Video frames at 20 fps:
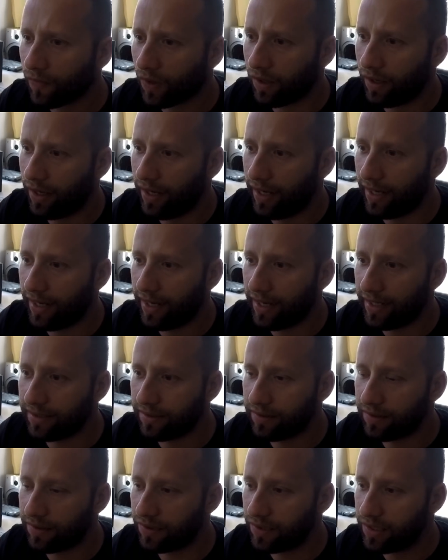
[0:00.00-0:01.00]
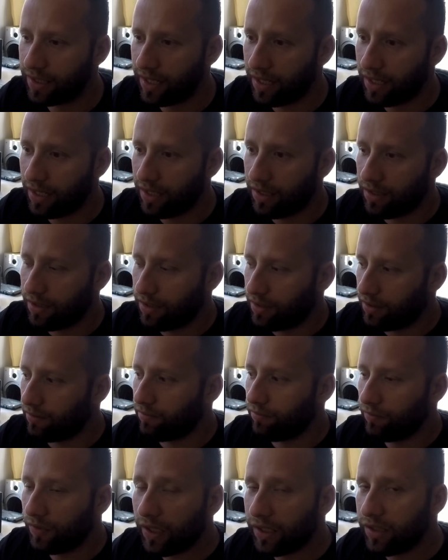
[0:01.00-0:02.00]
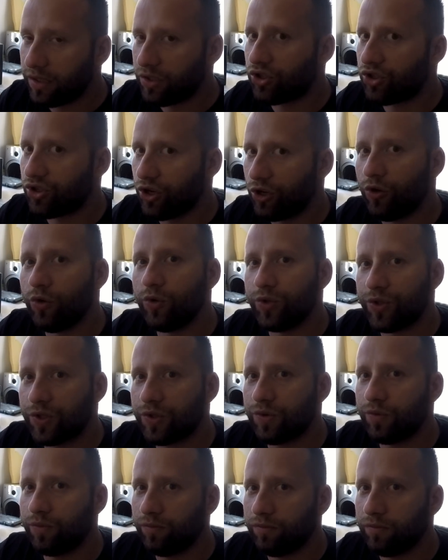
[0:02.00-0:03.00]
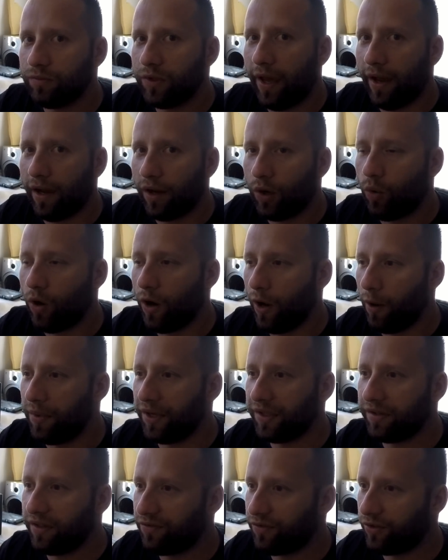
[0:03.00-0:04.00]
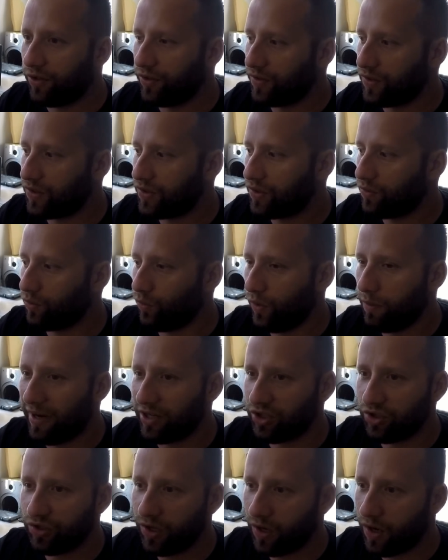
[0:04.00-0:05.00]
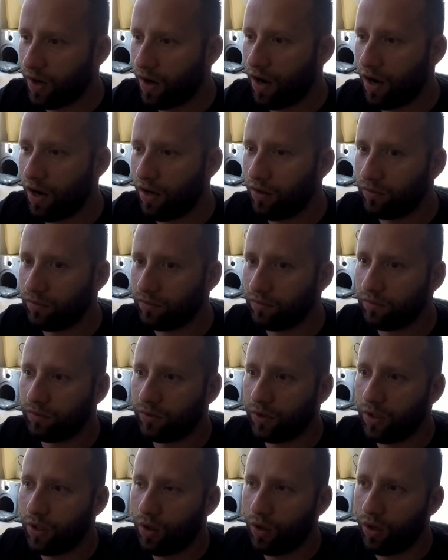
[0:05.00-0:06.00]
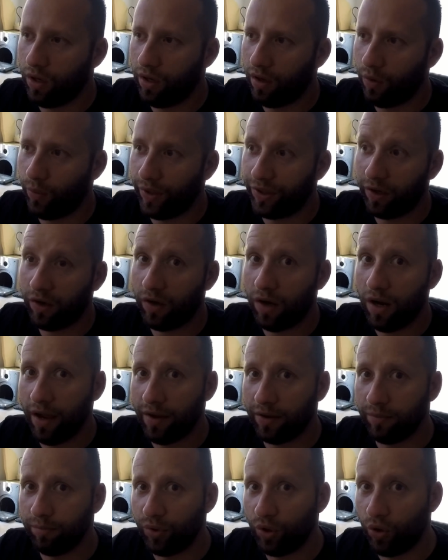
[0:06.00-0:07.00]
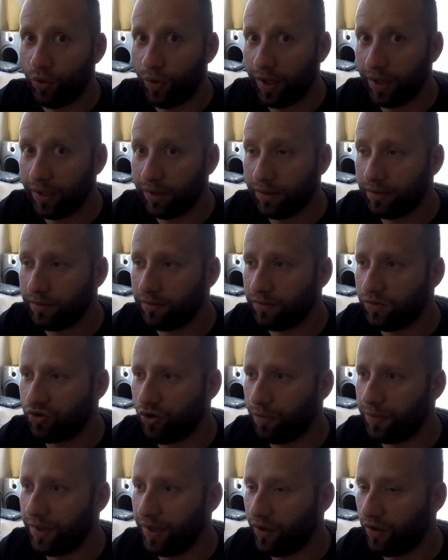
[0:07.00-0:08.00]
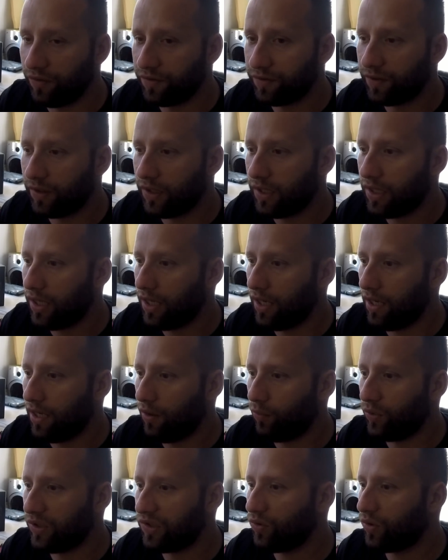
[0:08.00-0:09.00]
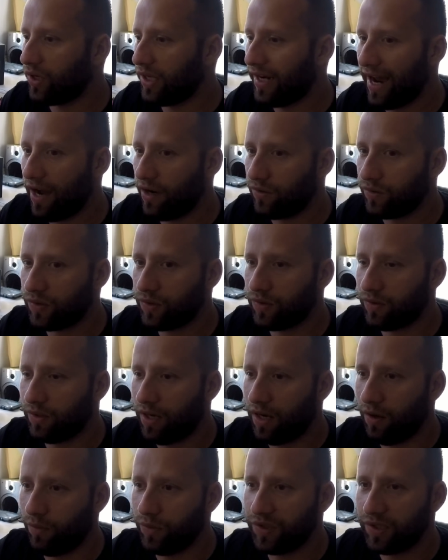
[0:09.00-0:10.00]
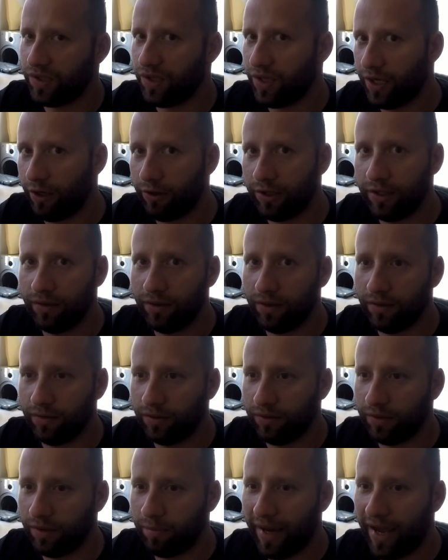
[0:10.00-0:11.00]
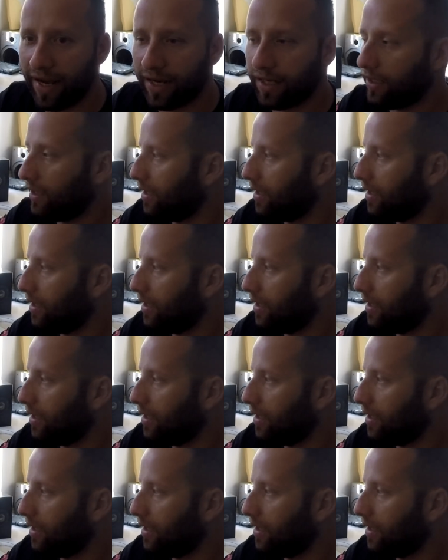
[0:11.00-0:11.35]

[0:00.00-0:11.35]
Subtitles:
and it shows, yeah, quite a big difference. We measured the car when the client dropped it off. We took it out. I was sitting in the back